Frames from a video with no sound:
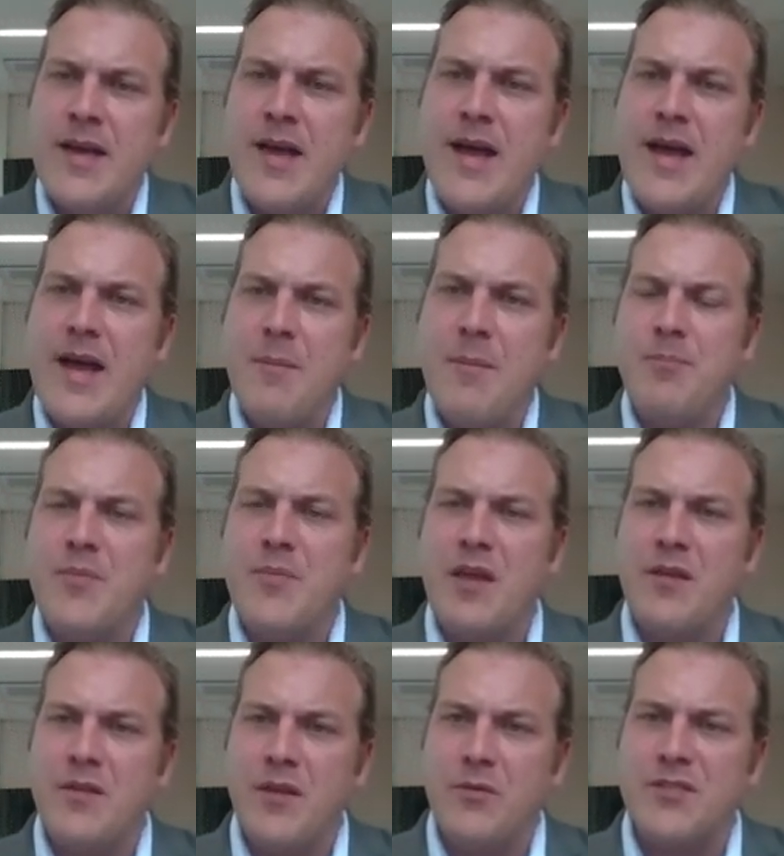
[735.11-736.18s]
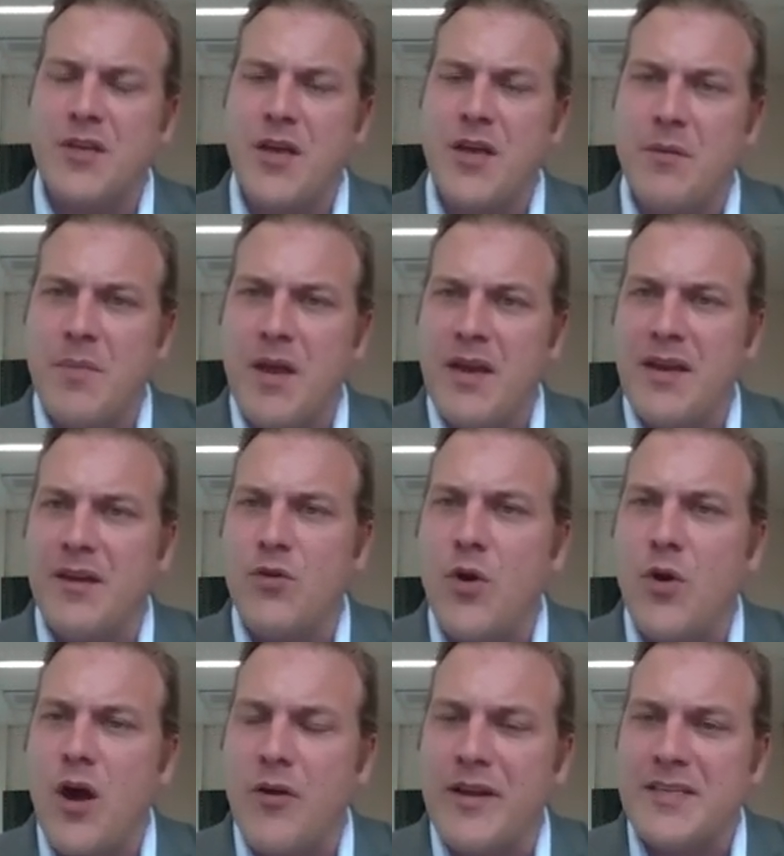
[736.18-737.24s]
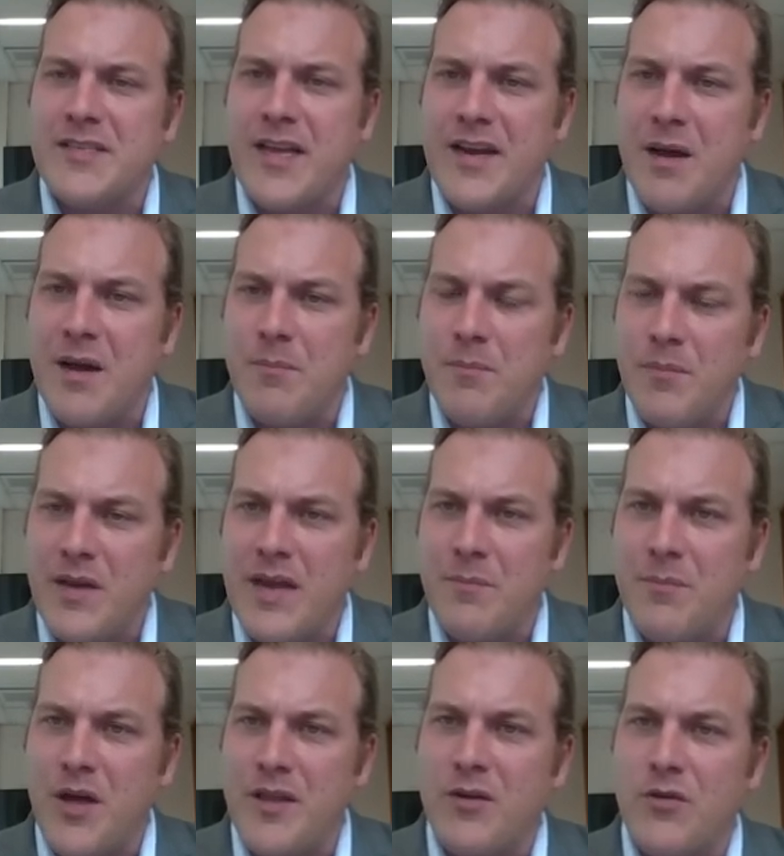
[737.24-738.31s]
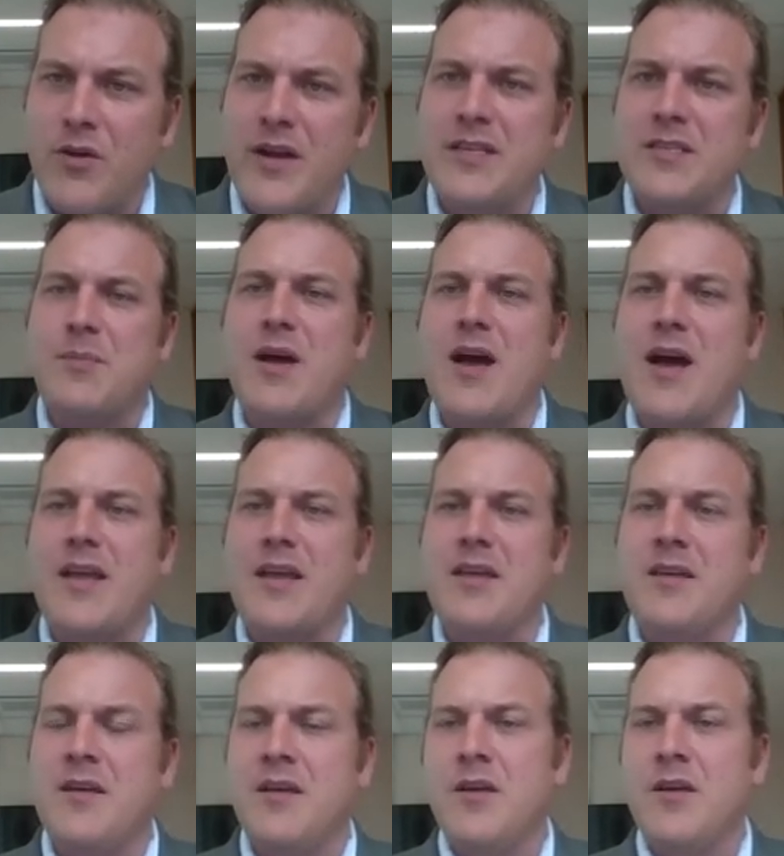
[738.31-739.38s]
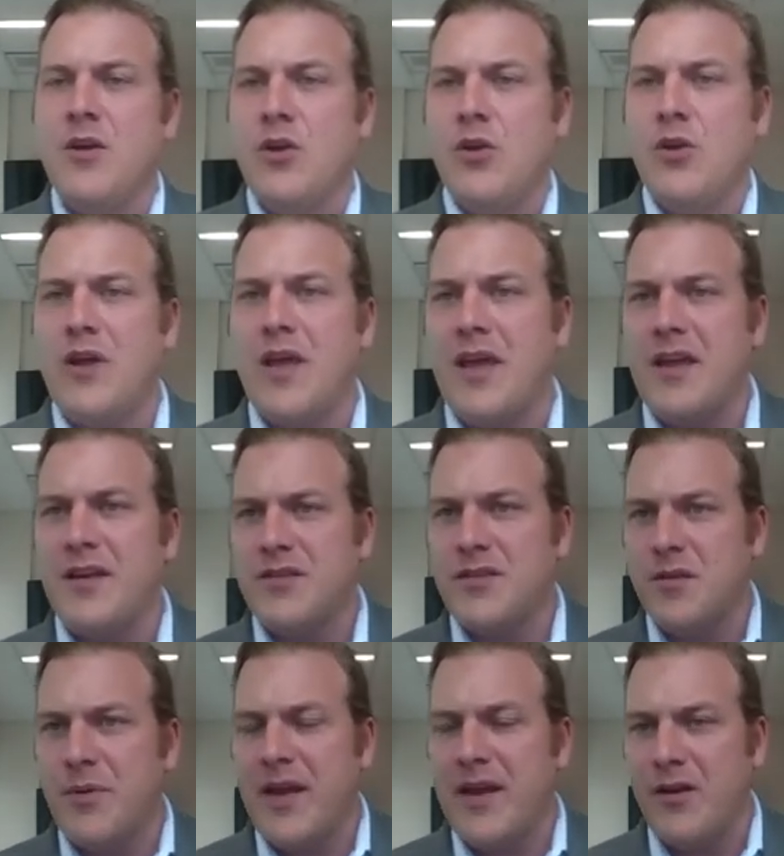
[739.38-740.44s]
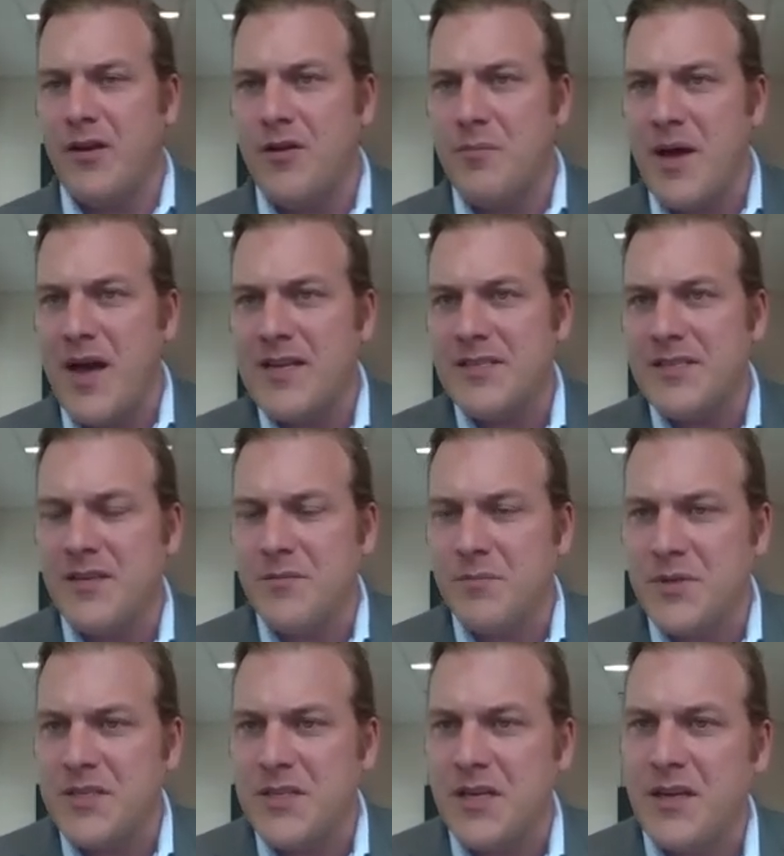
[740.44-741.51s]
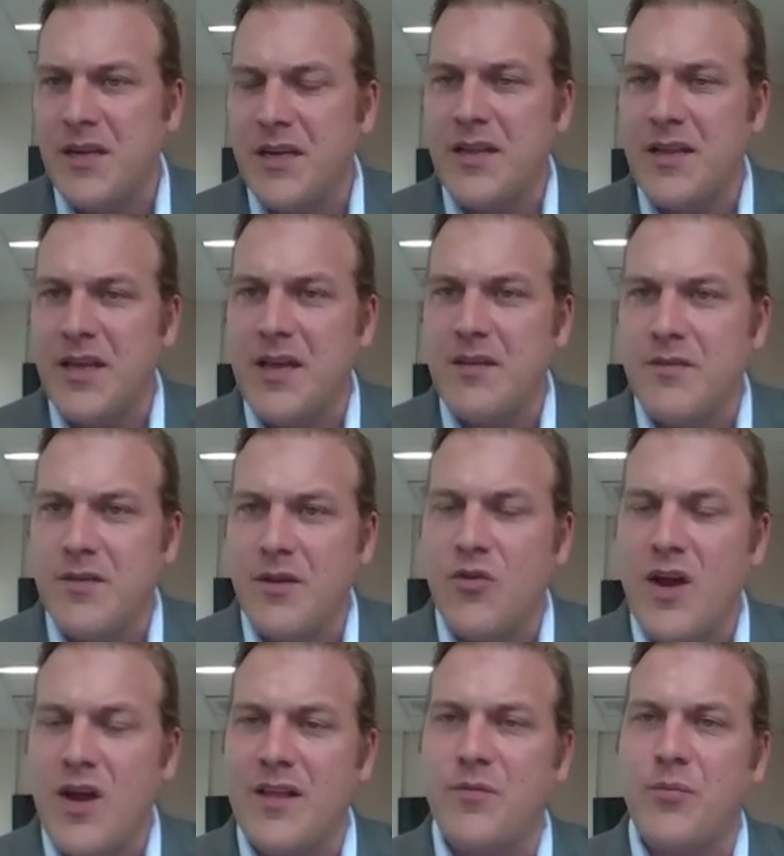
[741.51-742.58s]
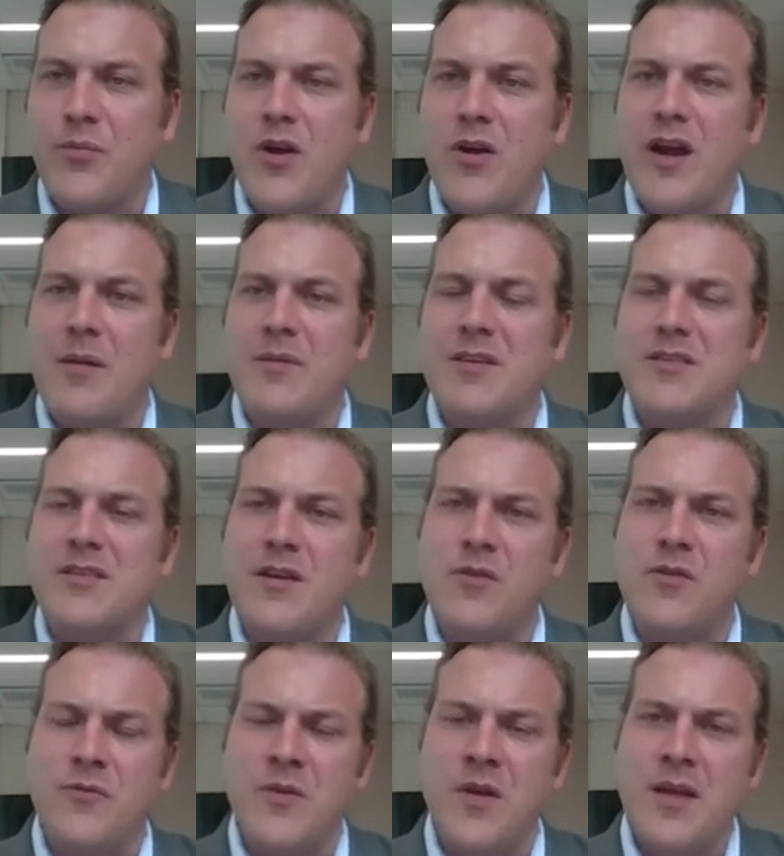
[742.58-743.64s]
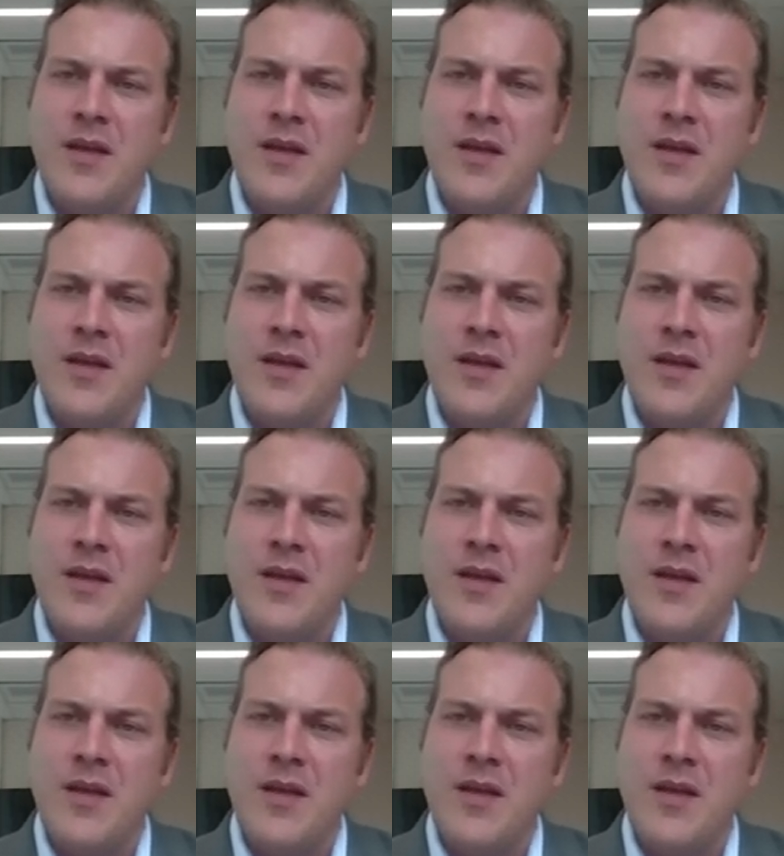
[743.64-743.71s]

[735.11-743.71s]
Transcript: There was an inquiry set up led by the Greens Party looking into the Beetaloo Basin and particularly the grants program itself.